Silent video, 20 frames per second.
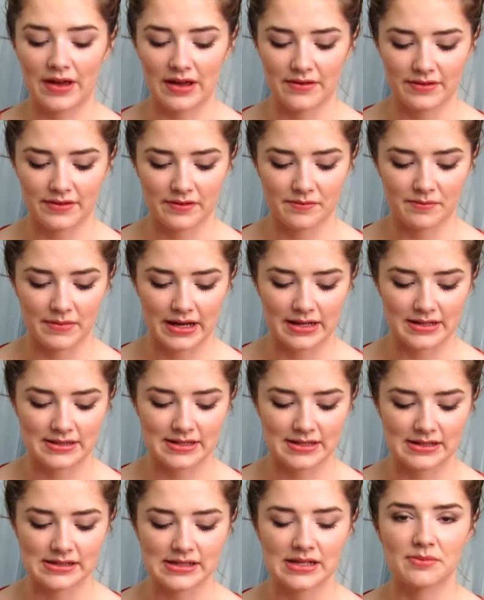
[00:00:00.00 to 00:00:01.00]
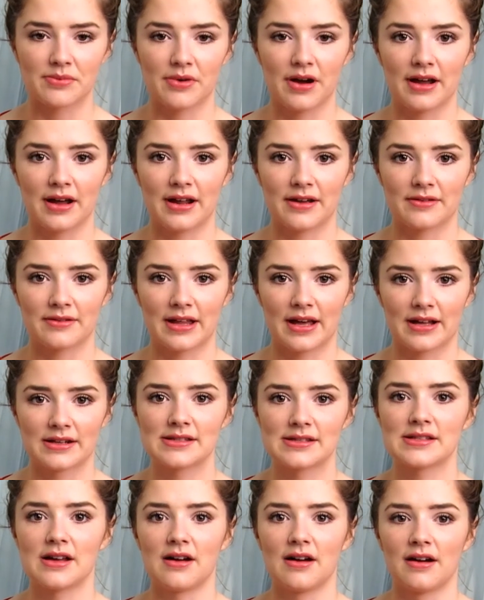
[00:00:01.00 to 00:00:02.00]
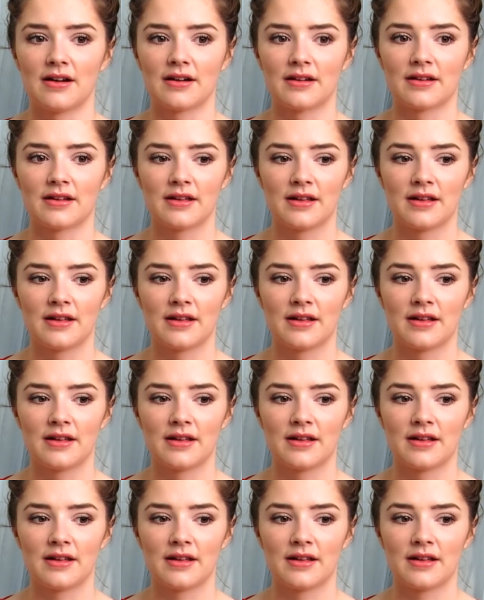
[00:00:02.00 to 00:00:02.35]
favourite of mine since he brought out that song,